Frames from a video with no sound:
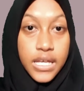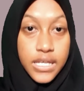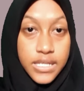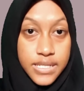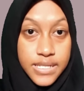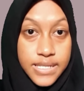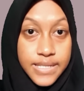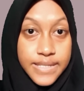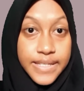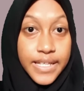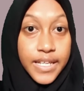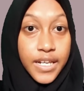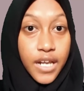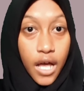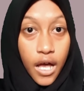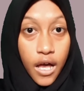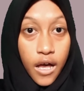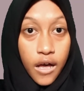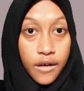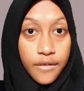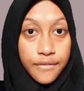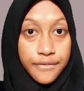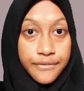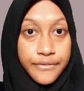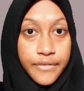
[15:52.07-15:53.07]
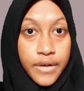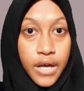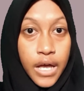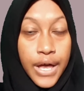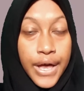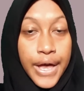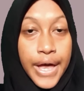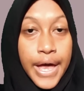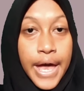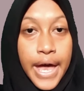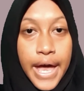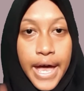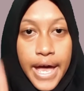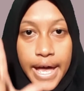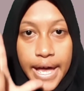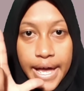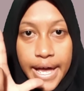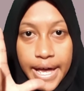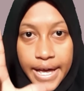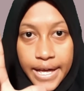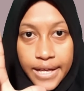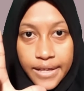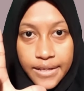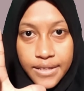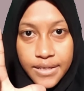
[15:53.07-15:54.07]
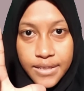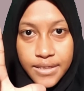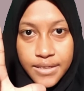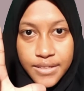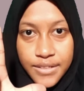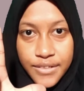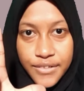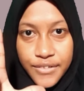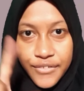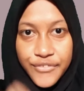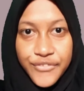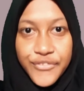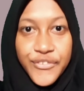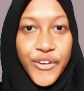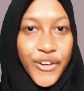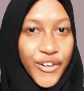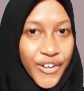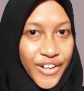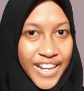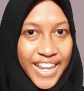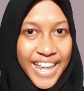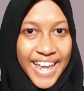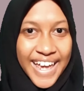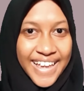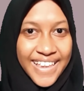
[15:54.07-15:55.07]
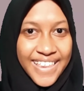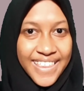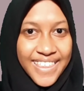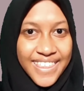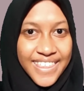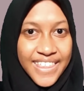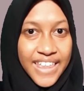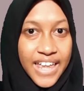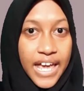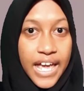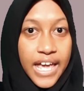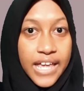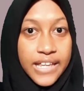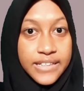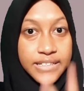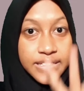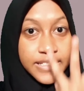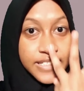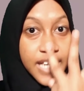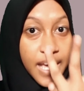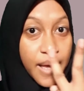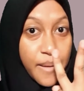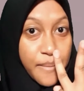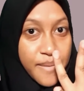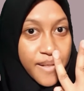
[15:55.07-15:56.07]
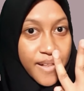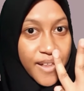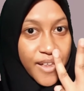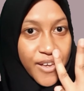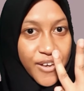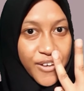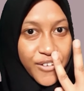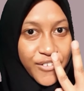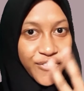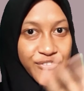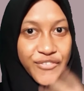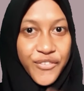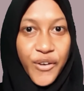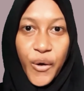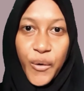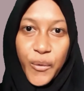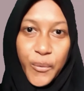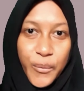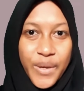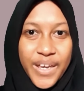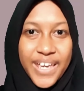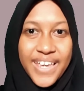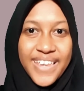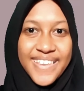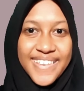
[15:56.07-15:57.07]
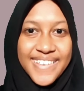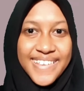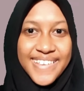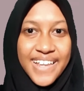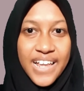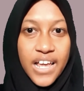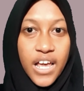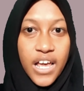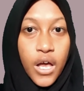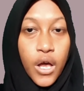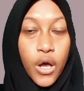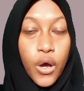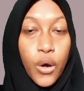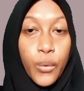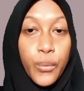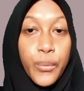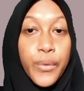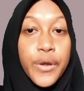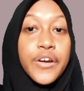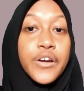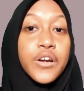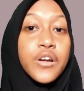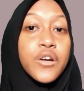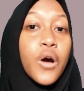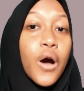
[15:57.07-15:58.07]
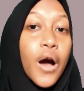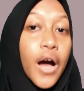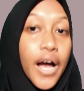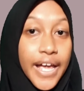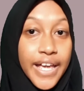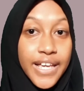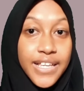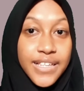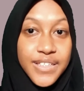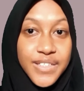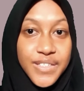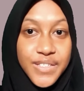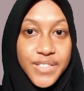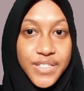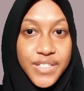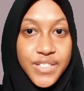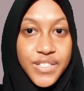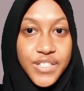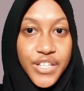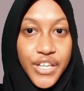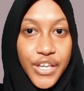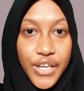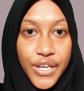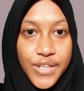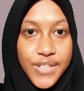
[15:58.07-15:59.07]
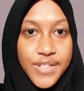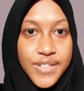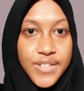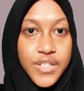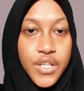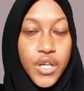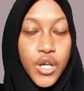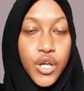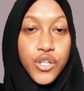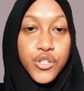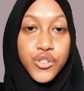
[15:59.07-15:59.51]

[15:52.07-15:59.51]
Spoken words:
Instead of L for length and W for width, we're going to use